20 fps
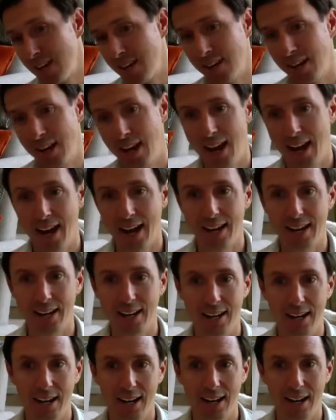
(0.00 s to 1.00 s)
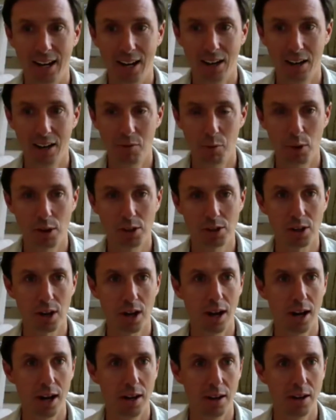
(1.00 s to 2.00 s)
And if we
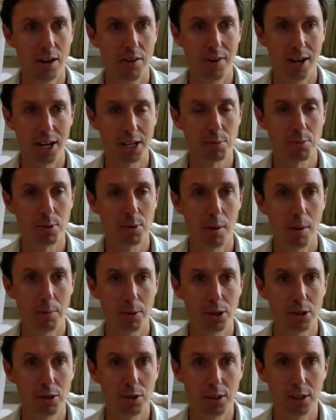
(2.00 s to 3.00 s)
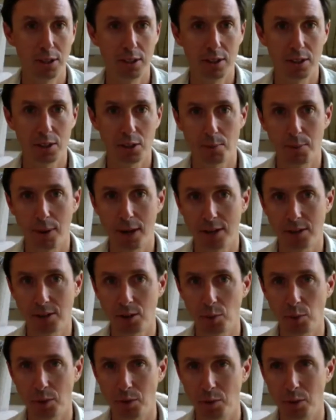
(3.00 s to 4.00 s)
saw an investment opportunity in this space
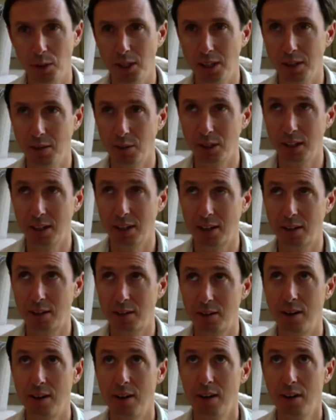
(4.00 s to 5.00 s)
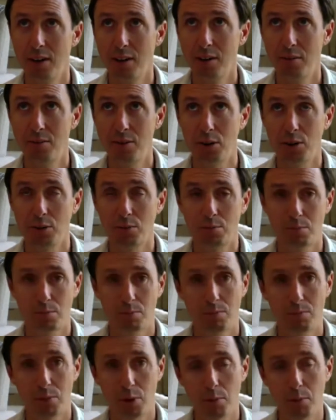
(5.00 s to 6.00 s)
that we really, really could feel
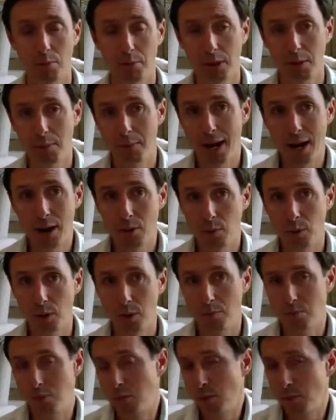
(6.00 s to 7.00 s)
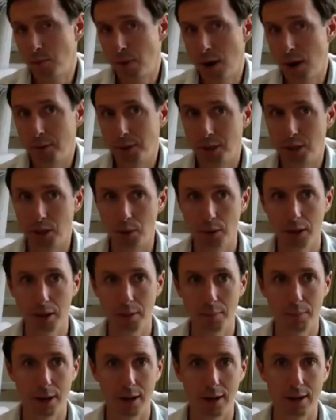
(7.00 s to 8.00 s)
firmly about, we'd probably do
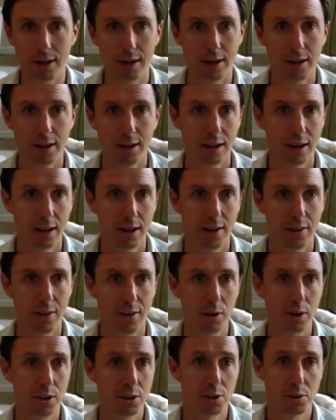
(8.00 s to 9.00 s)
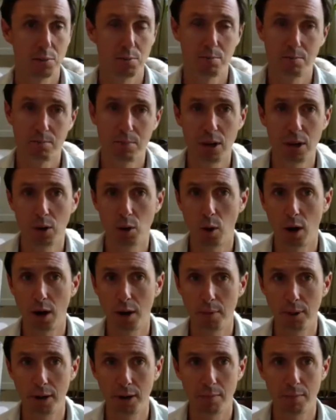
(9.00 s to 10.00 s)
it. But there is, quite
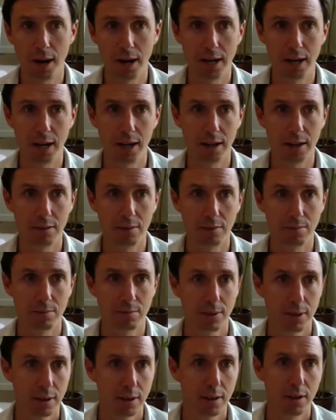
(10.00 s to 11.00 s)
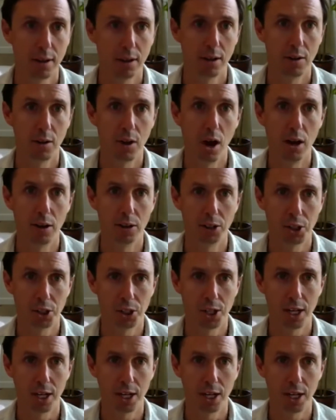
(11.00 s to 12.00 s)
a bit of money and, knowledge
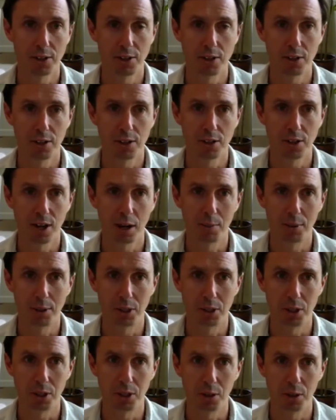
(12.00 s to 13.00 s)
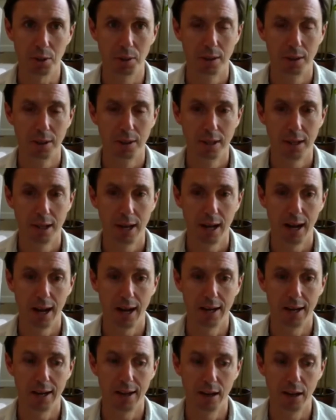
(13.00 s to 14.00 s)
chasing the segment too.
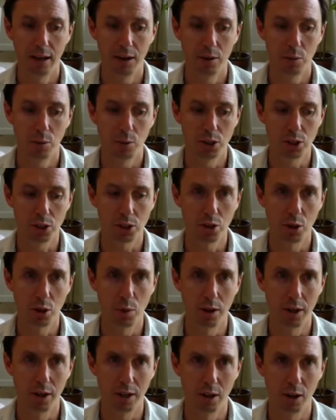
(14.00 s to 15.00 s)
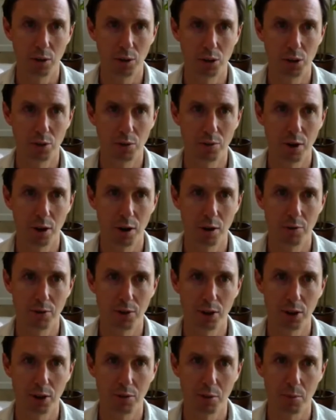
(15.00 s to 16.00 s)
And we just don't want to go too far
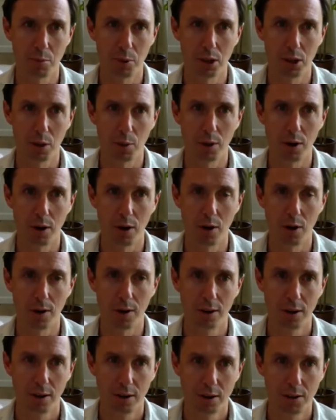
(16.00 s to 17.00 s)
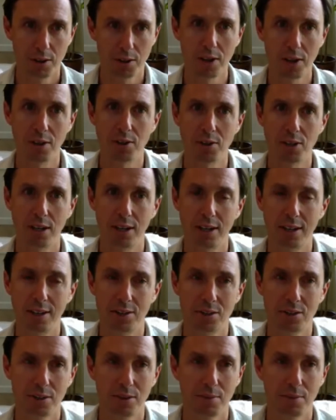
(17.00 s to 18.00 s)
afield from really what our skill set is.